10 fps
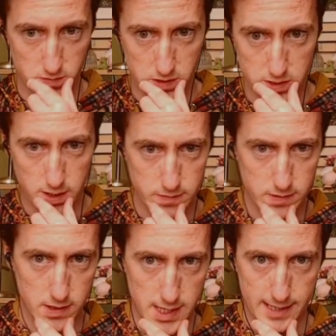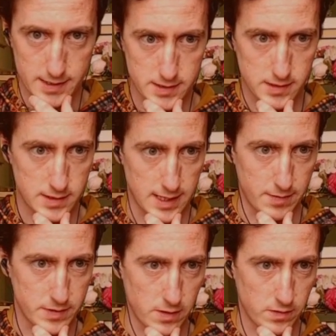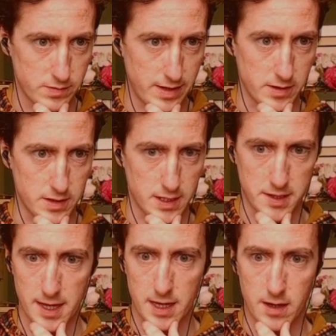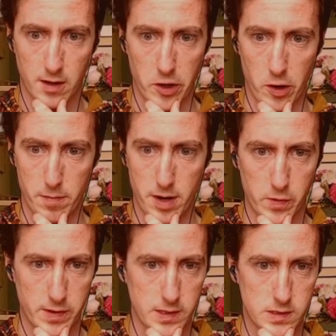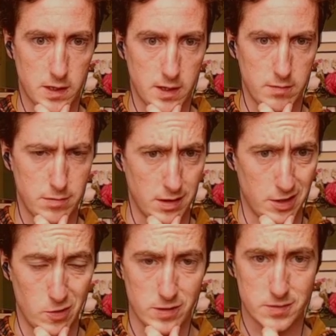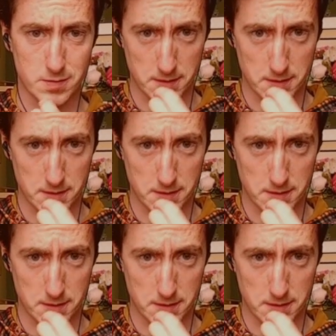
terms of next steps, always better to think on your opponent's time than yours.